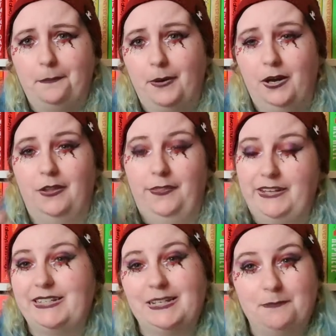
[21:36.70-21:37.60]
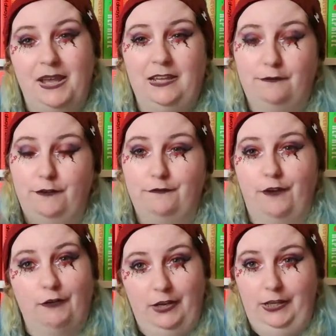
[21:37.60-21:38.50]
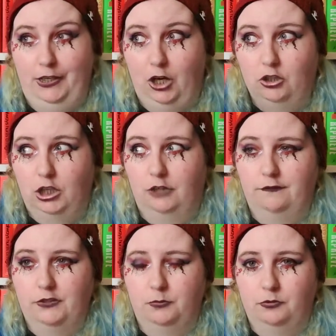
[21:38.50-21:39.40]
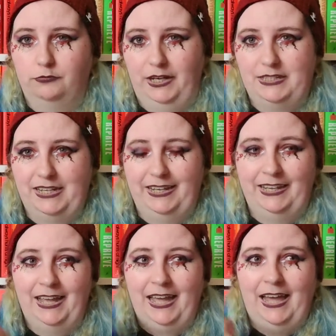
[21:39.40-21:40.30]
But they did make for very uncomfortable reading,